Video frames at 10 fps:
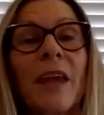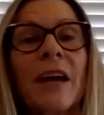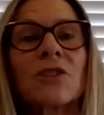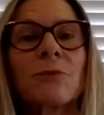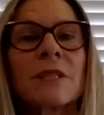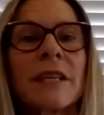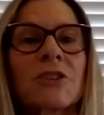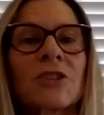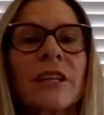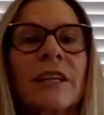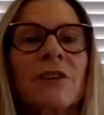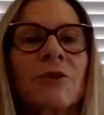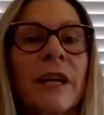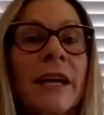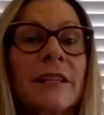ALTA was actually
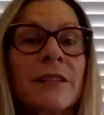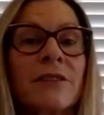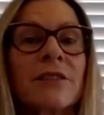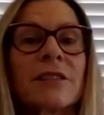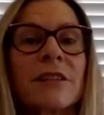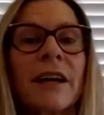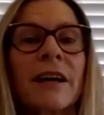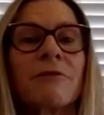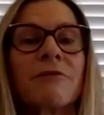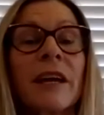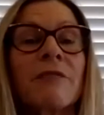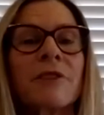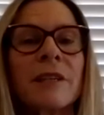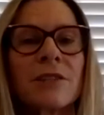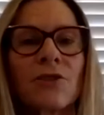created for
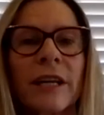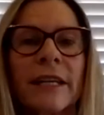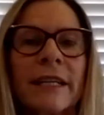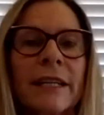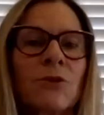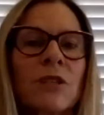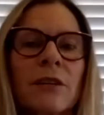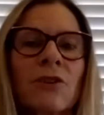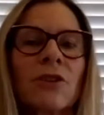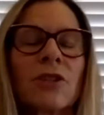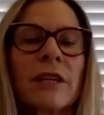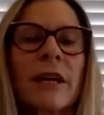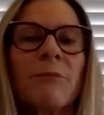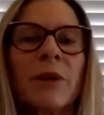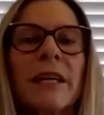every Australian legal technology
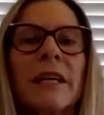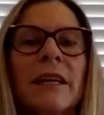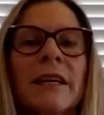company